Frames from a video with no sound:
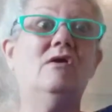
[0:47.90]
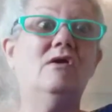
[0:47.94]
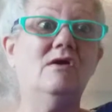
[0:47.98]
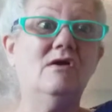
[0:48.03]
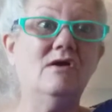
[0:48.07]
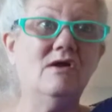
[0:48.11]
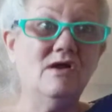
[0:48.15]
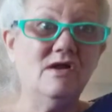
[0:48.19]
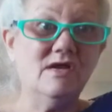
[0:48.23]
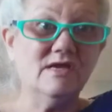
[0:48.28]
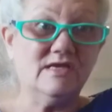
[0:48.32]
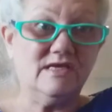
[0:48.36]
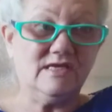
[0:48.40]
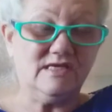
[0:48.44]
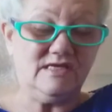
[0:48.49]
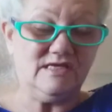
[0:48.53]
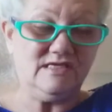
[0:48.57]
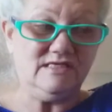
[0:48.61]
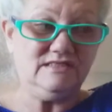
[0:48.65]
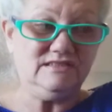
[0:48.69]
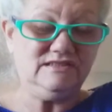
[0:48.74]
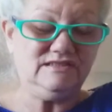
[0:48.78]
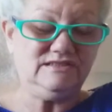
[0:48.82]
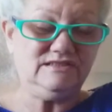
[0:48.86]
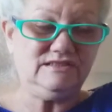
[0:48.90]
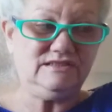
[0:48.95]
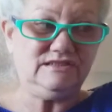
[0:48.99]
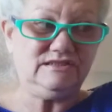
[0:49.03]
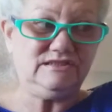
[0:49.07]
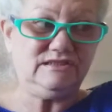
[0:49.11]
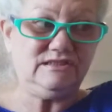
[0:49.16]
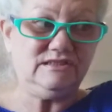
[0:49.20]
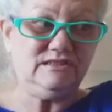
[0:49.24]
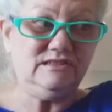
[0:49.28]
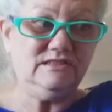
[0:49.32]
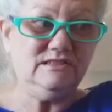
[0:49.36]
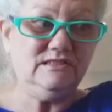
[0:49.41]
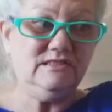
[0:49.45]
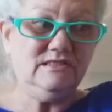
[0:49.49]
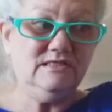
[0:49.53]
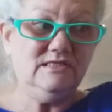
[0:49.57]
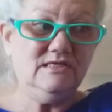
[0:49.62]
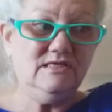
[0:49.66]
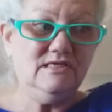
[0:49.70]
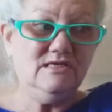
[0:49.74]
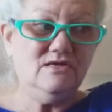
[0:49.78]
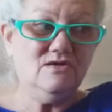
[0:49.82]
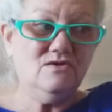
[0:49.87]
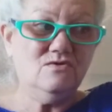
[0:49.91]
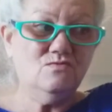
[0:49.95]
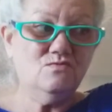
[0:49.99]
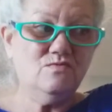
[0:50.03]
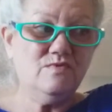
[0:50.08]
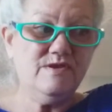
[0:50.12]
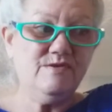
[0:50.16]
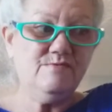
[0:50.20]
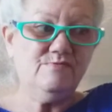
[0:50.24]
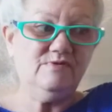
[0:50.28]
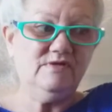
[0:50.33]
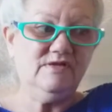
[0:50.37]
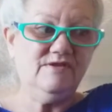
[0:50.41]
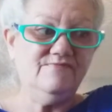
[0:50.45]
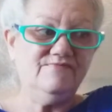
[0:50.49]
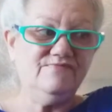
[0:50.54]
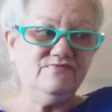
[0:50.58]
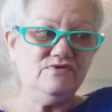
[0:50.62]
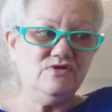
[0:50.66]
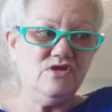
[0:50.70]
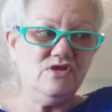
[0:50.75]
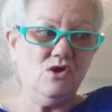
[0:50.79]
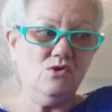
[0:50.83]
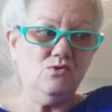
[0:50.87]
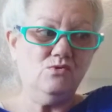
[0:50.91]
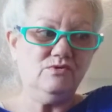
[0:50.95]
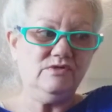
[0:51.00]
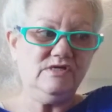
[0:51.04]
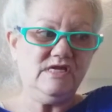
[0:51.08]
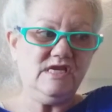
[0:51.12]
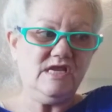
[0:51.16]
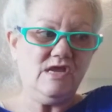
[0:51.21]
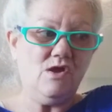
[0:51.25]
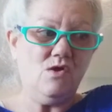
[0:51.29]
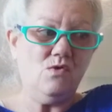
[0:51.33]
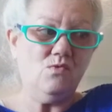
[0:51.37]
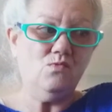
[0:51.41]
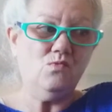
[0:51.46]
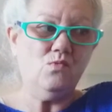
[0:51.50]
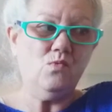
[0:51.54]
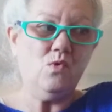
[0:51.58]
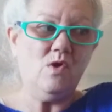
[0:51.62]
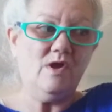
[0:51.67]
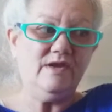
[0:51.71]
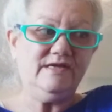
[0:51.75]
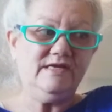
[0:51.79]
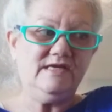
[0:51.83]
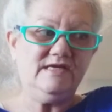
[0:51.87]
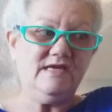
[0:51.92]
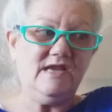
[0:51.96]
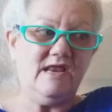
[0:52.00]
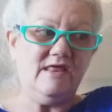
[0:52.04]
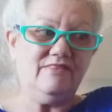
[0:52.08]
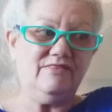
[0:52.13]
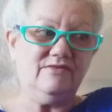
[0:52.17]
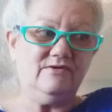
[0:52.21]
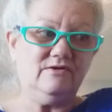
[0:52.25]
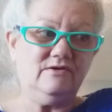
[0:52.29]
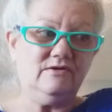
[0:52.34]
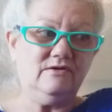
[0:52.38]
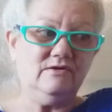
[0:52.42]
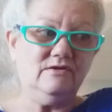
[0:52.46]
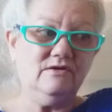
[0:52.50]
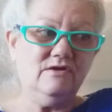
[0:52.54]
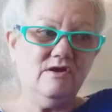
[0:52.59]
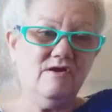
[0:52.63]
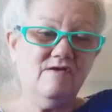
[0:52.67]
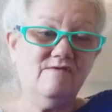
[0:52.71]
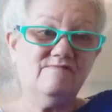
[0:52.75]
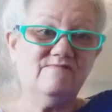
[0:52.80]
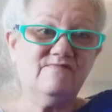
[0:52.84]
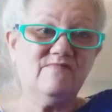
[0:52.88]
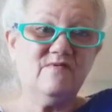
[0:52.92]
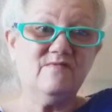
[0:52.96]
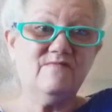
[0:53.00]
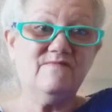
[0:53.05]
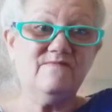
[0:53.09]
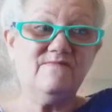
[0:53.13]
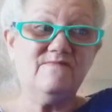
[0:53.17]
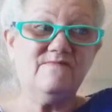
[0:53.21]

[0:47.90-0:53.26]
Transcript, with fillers: August, we will have known one another for